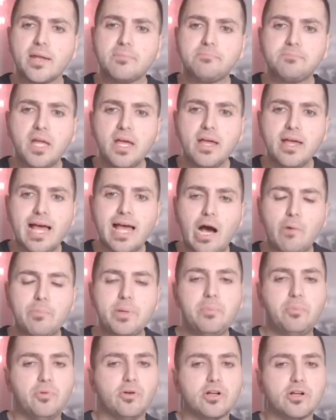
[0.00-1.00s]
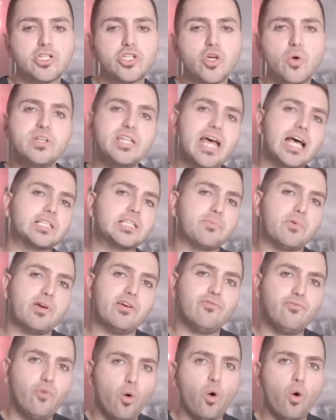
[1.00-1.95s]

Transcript: and how people are so desperate